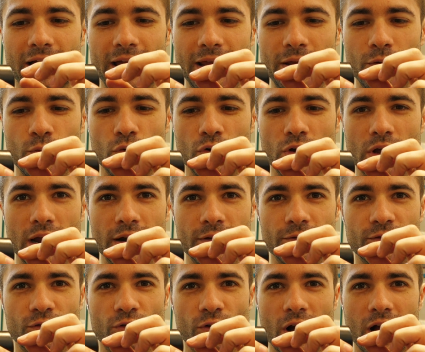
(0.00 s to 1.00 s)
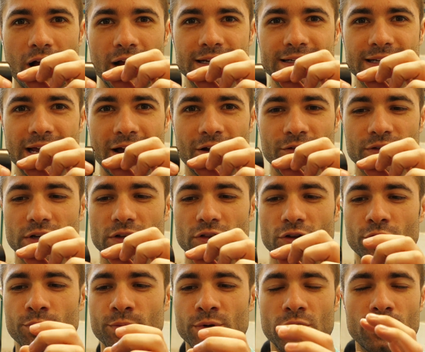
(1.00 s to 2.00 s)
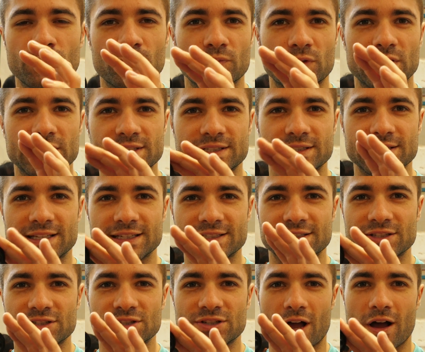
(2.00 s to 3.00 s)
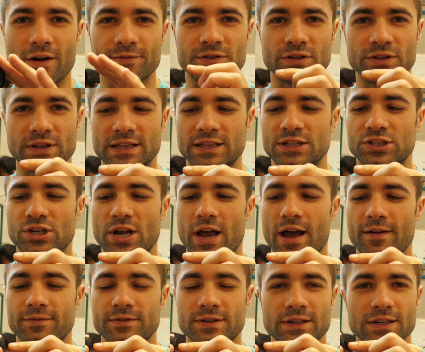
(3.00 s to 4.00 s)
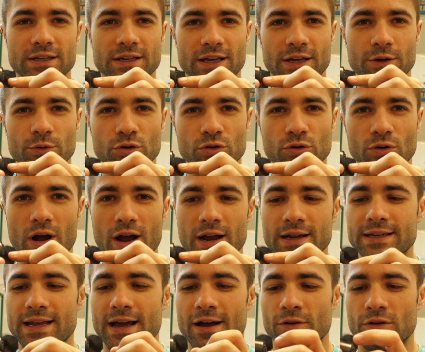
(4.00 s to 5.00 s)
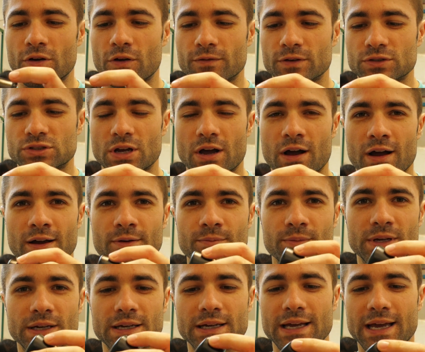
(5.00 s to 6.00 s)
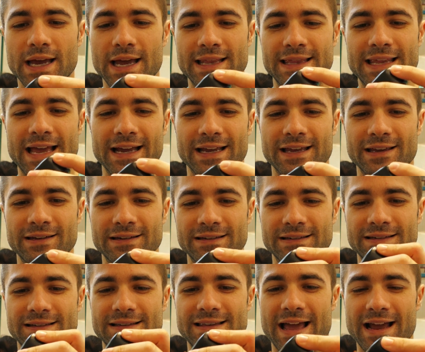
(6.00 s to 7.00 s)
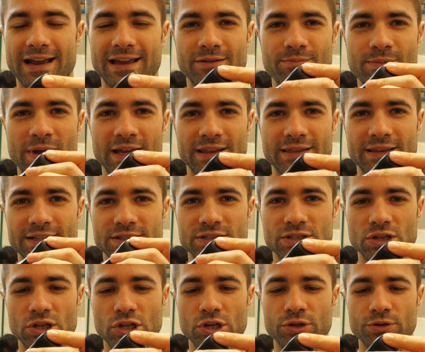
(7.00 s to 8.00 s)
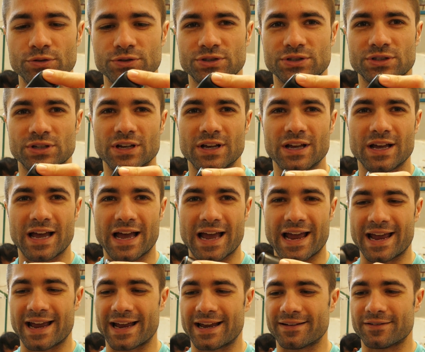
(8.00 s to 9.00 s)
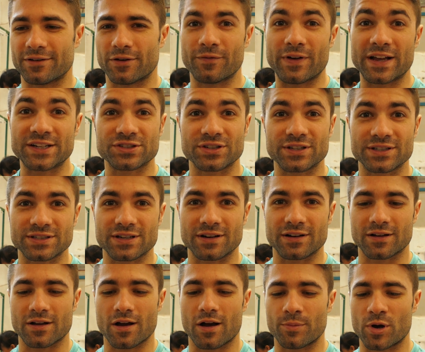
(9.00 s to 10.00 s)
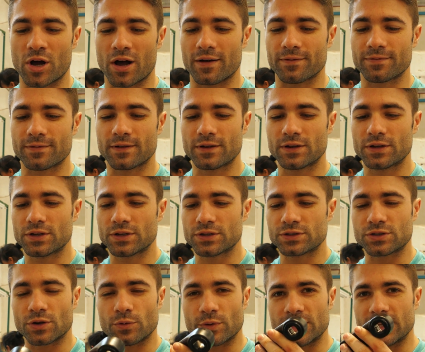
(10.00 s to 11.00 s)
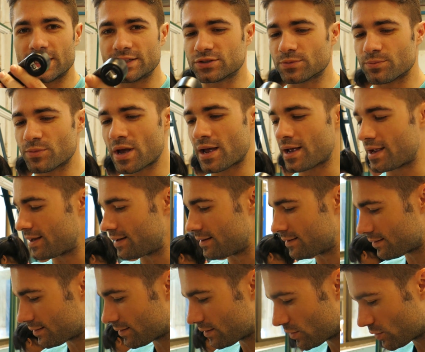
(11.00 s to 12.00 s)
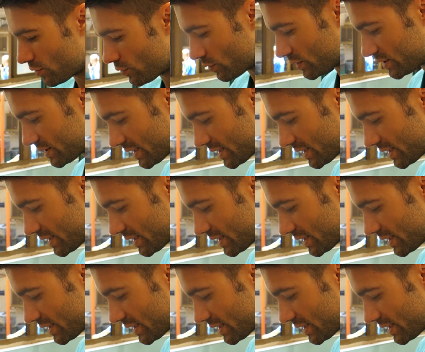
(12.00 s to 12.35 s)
it will kind of grind down the aluminum. This is softer than the shaft. It will grind down over time, and that can make this loose, and eventually it's going to come off. So when these are made, we